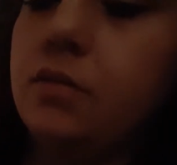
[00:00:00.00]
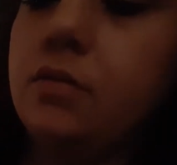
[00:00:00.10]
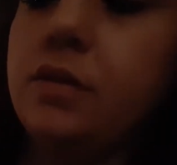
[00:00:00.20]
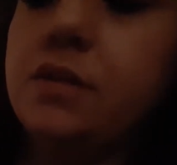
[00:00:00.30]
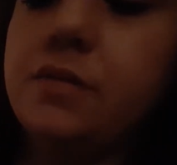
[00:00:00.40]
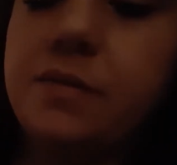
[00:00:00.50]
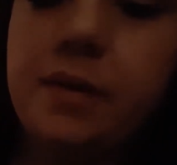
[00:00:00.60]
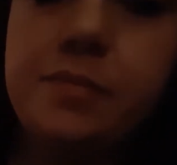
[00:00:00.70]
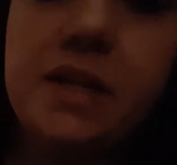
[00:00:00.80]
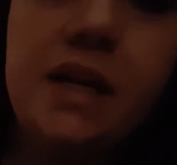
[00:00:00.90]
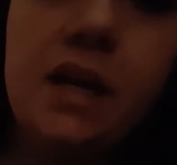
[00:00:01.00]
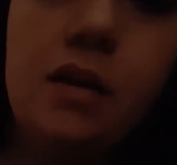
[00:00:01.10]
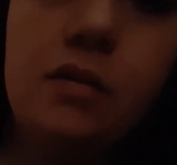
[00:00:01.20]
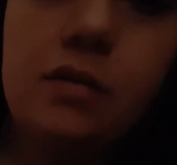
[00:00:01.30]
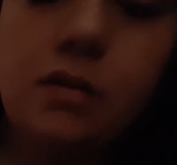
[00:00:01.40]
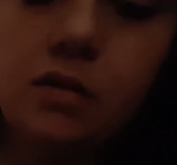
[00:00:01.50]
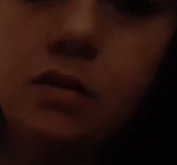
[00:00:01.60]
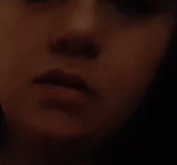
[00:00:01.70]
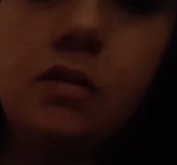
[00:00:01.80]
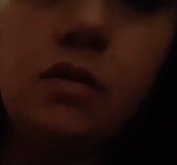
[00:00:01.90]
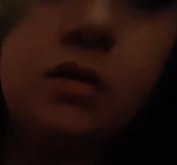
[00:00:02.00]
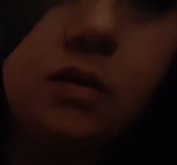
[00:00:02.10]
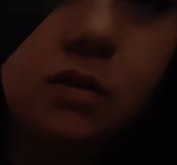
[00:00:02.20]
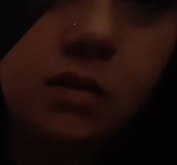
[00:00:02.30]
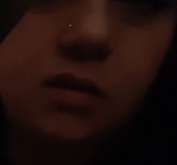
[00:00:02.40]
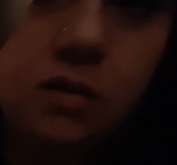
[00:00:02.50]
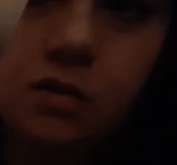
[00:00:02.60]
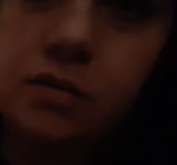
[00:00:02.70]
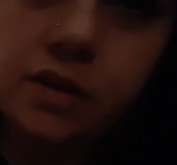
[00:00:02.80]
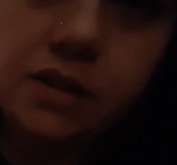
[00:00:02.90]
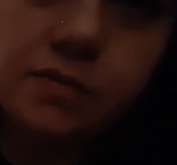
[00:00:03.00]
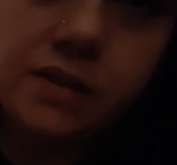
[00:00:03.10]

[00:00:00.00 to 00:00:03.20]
This one's upside down. This